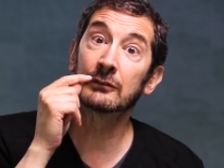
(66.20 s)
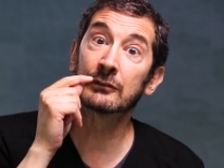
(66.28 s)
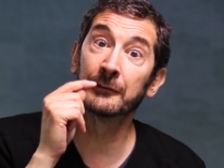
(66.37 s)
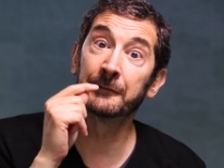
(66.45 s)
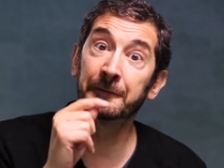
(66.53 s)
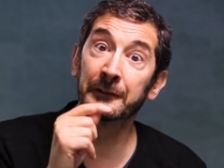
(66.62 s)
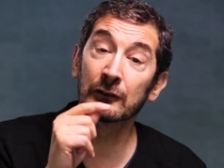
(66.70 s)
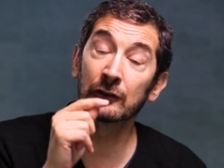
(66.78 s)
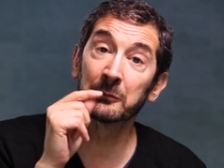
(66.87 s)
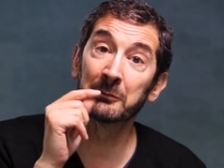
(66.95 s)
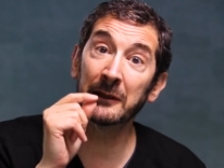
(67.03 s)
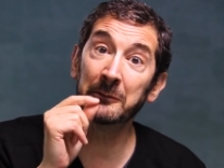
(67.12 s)
the
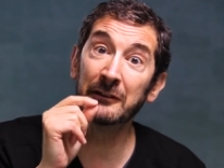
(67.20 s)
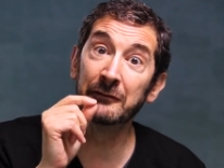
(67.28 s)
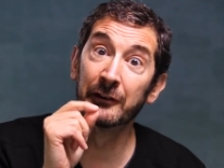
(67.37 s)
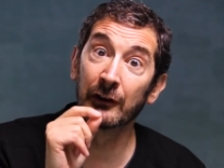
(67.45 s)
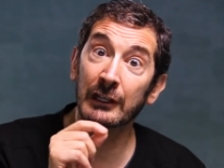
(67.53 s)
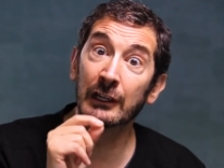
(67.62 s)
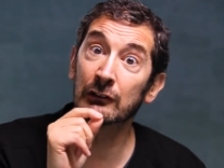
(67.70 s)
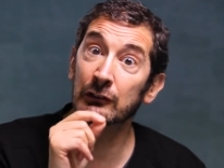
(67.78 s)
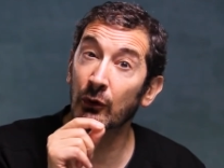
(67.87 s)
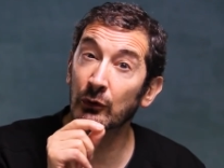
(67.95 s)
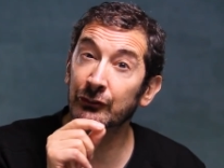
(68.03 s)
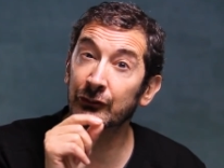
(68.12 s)
filler may be very
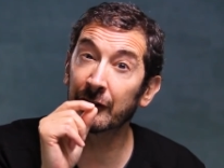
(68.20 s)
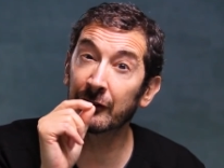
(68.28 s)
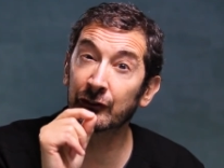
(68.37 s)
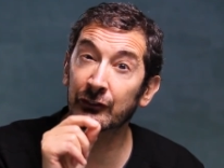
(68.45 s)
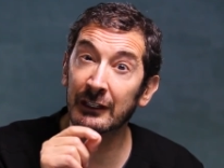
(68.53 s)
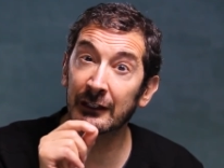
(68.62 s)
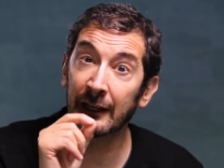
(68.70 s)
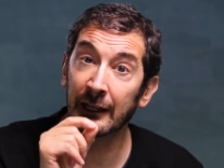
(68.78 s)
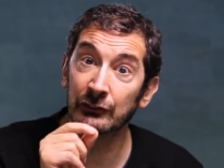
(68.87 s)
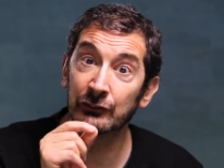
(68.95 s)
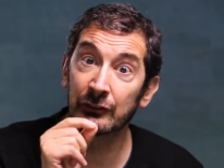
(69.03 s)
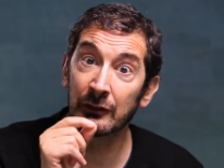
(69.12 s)
close to the skin
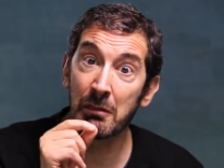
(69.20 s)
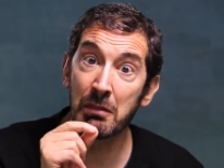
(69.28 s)
edge,